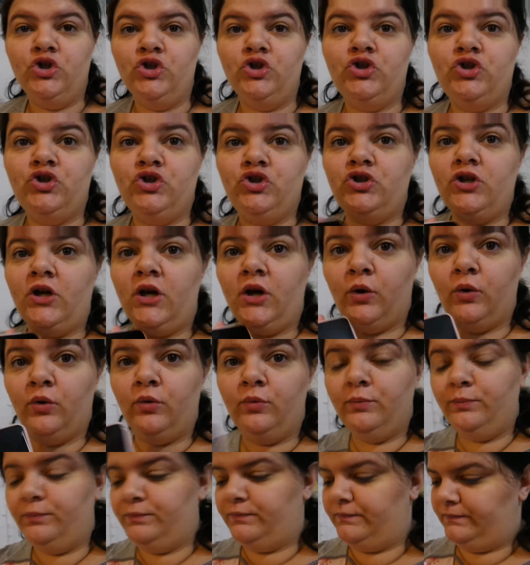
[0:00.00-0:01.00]
So,
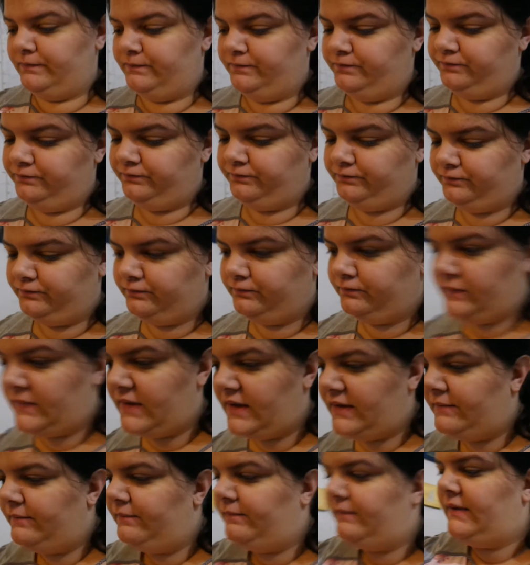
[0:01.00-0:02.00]

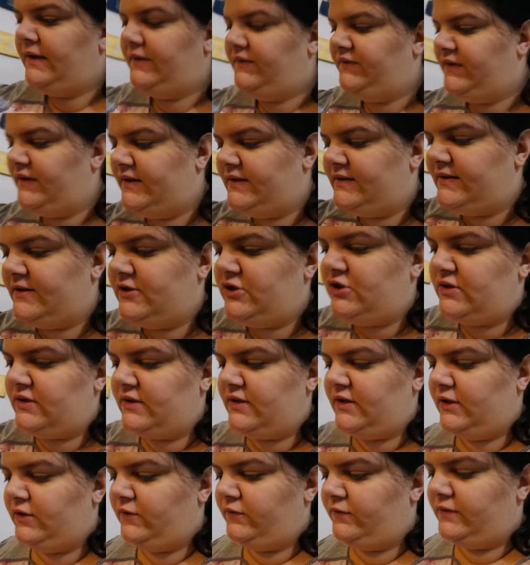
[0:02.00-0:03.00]
yeah, my fiance
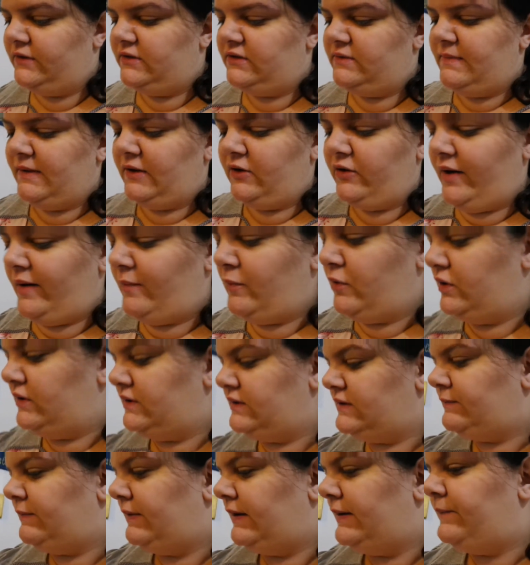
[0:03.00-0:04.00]
just got over to my
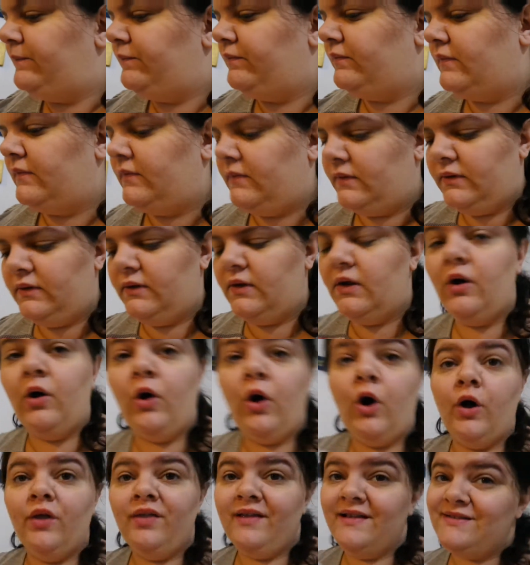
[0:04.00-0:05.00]
grandma's, but
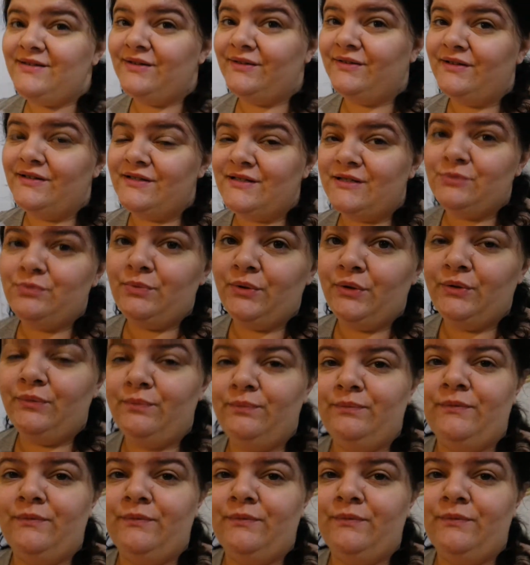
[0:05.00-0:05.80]
all that's on this computer,